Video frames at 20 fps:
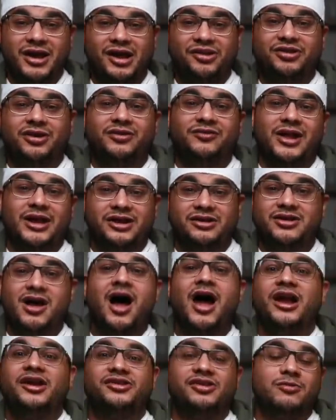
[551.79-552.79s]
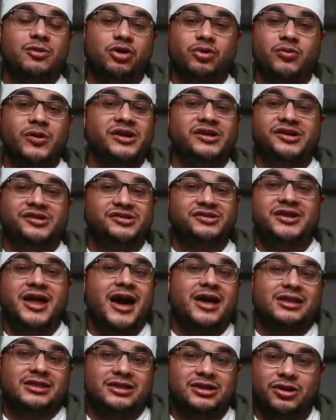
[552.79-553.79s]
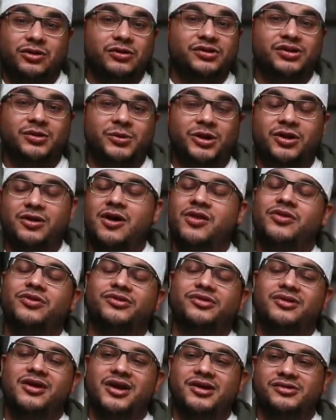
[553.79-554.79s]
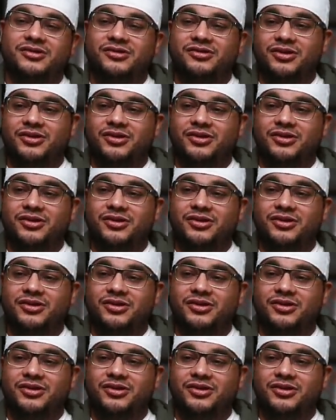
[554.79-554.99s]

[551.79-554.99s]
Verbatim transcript: instead of like dying some horrendous death, you know, or something along those lines.